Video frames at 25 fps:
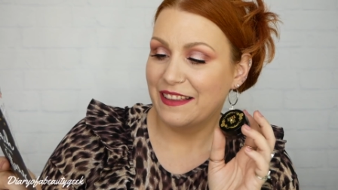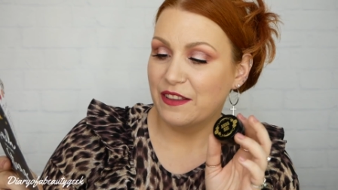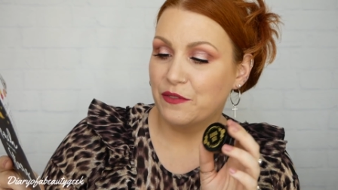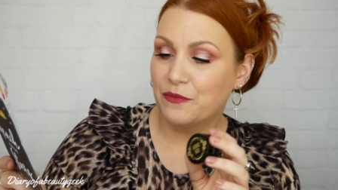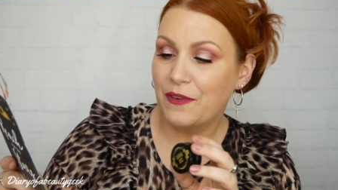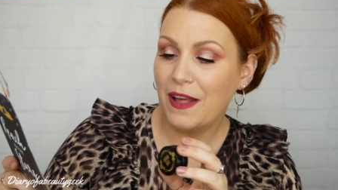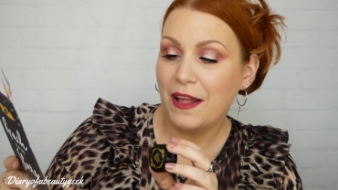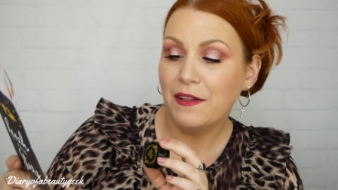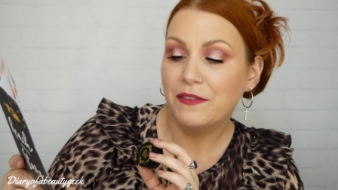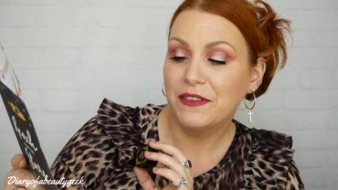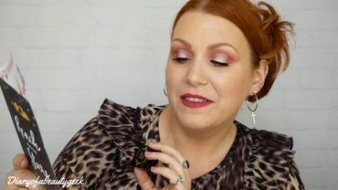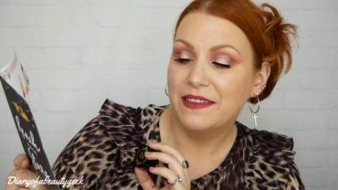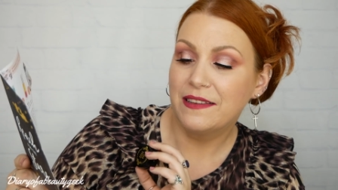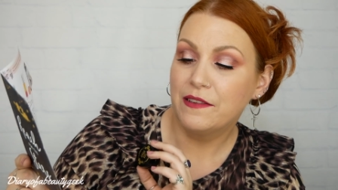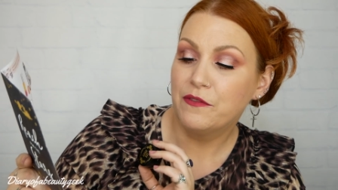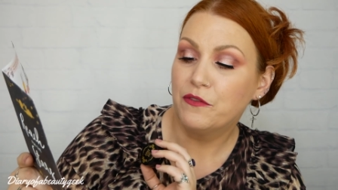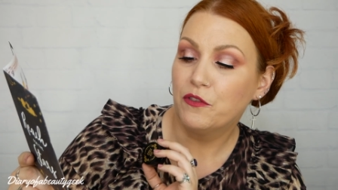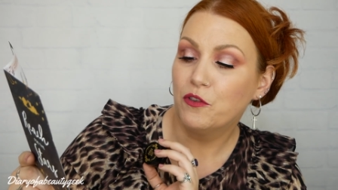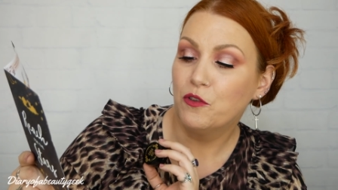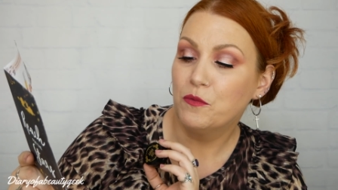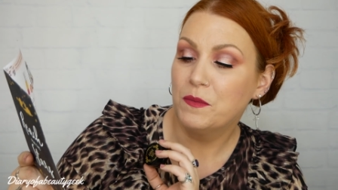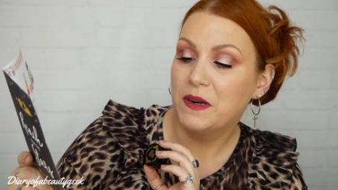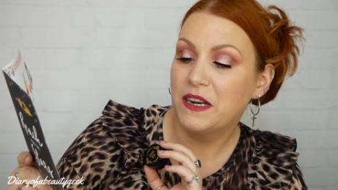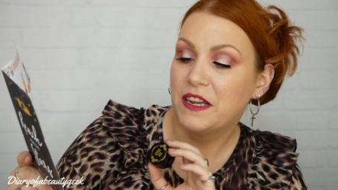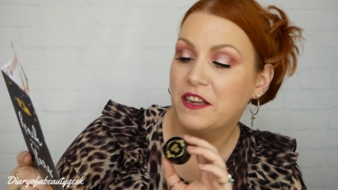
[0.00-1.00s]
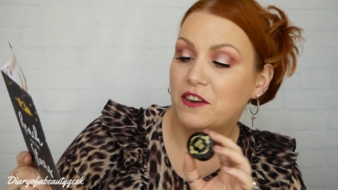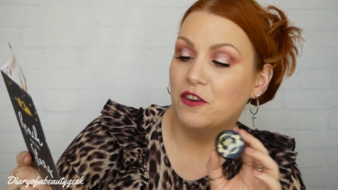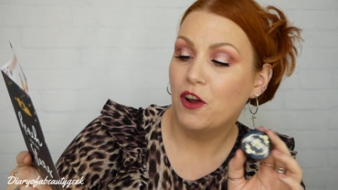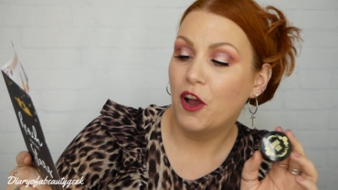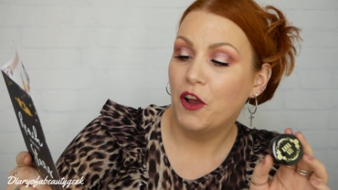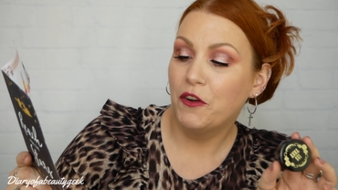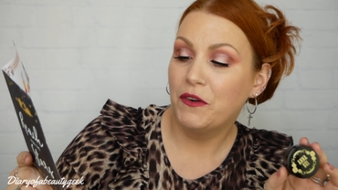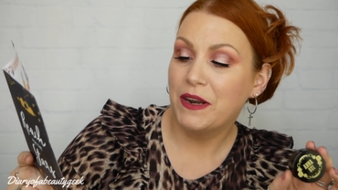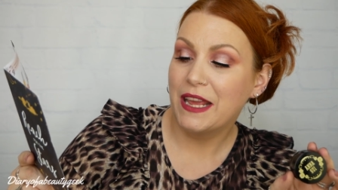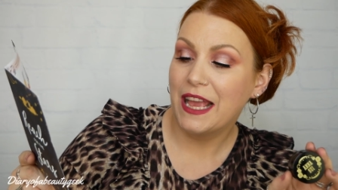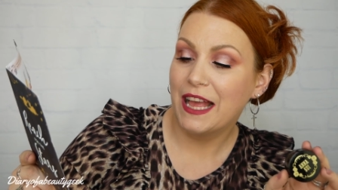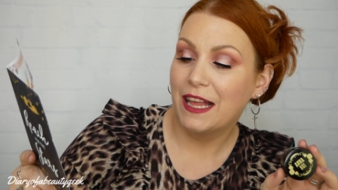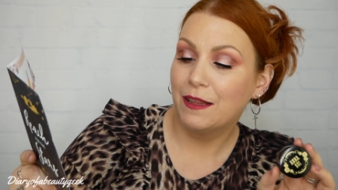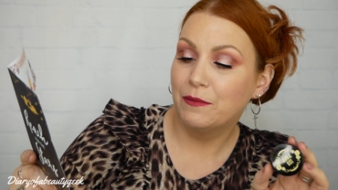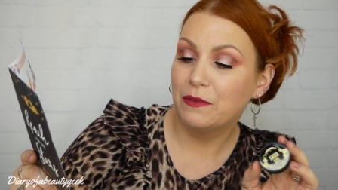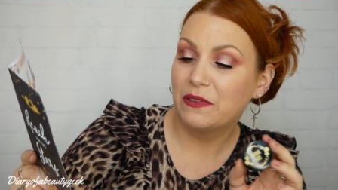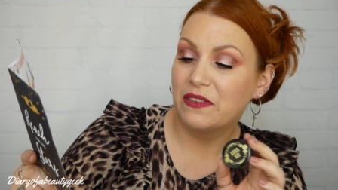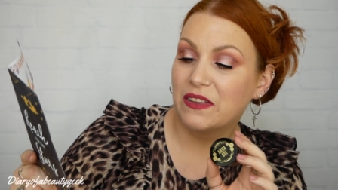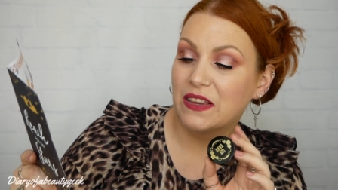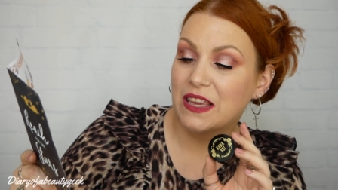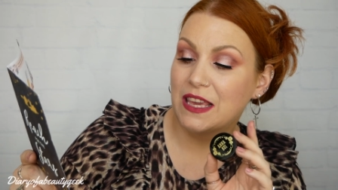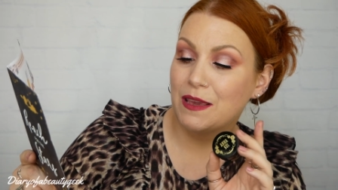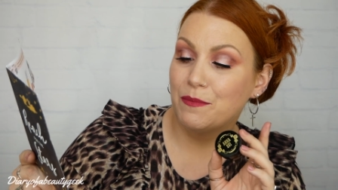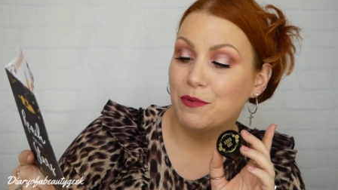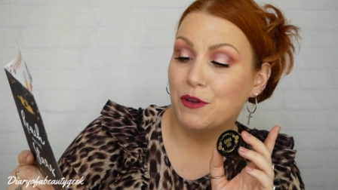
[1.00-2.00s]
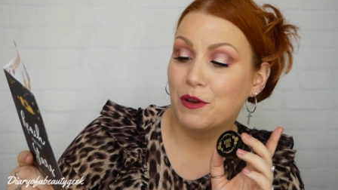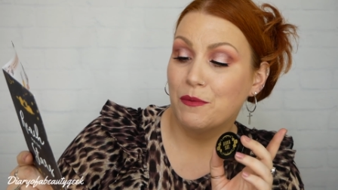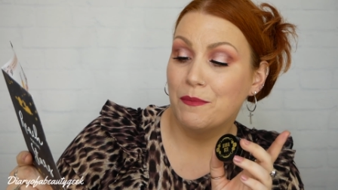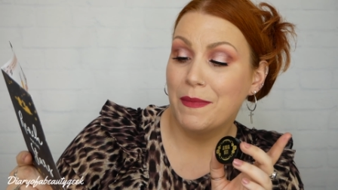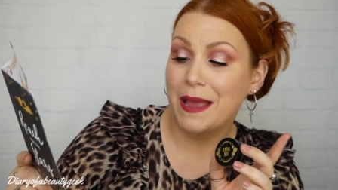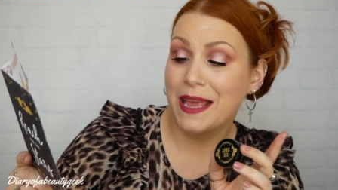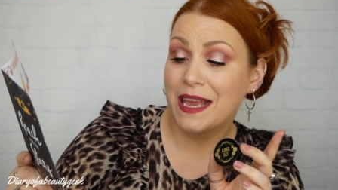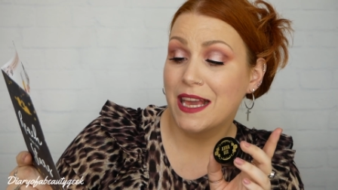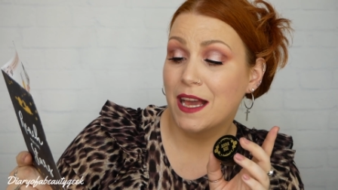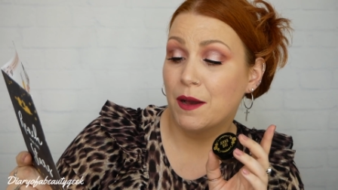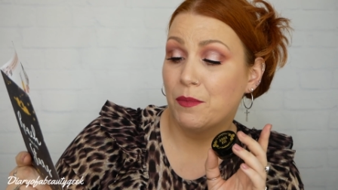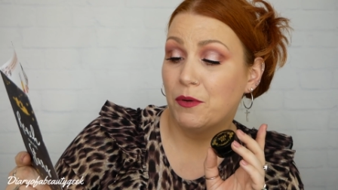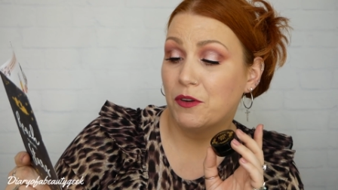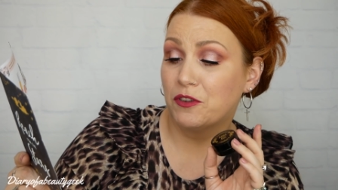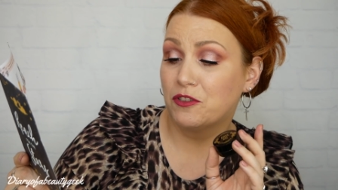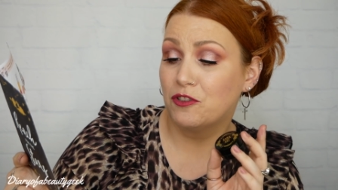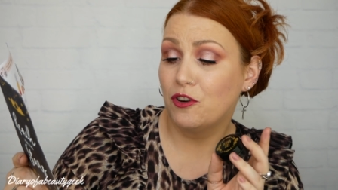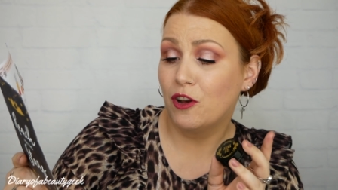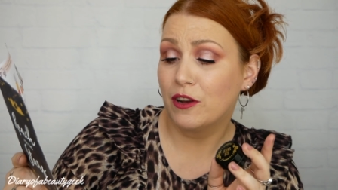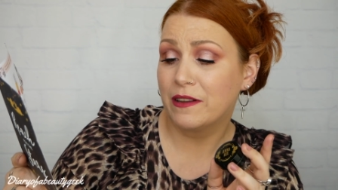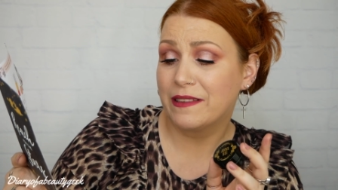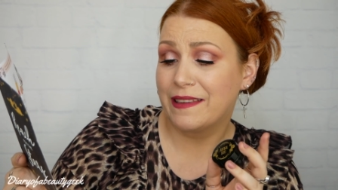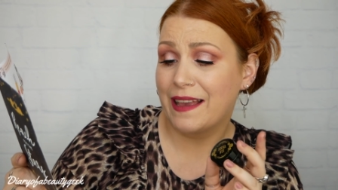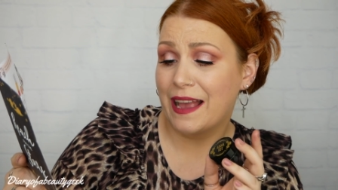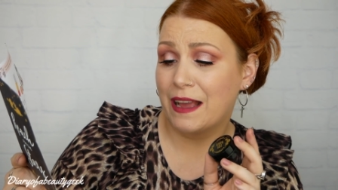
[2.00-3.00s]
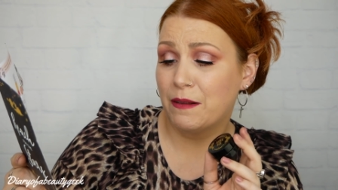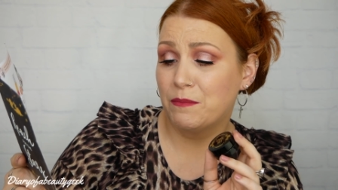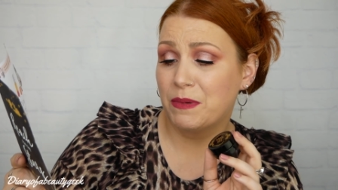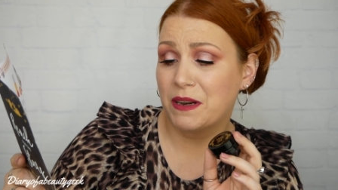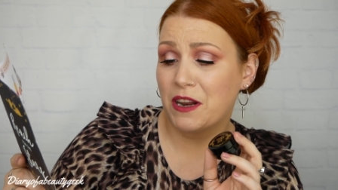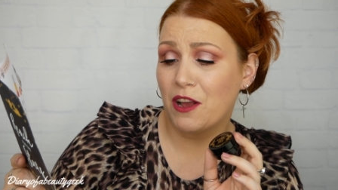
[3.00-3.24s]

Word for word: This velvety formula not only helps to keep your makeup on lockdown,